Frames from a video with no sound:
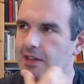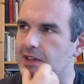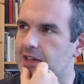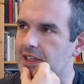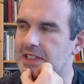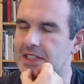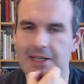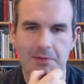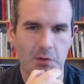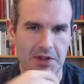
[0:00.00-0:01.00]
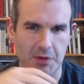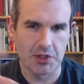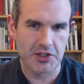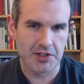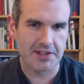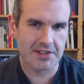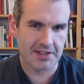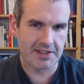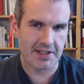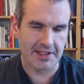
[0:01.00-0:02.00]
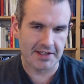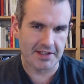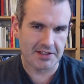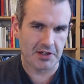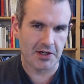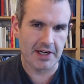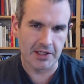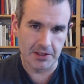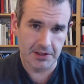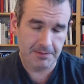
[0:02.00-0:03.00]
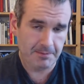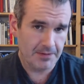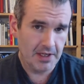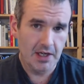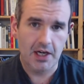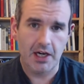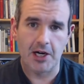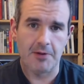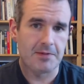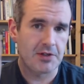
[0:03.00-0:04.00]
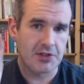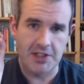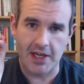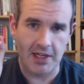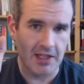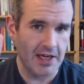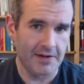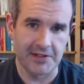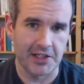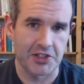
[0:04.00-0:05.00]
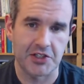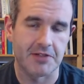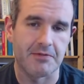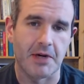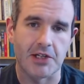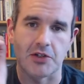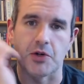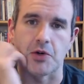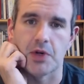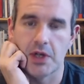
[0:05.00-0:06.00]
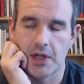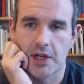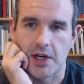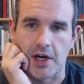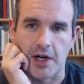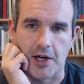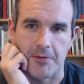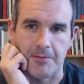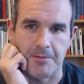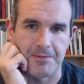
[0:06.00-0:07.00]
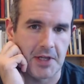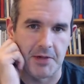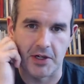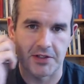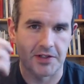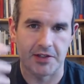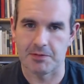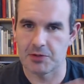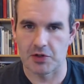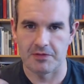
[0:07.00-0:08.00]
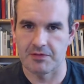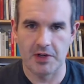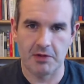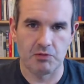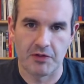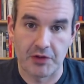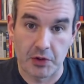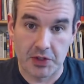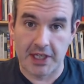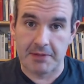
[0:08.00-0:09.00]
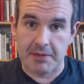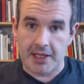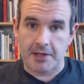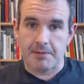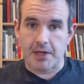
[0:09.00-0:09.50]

esteem with which things like this are held. There's not a lot of discussion of Baijiu among the sort of reviewers like me,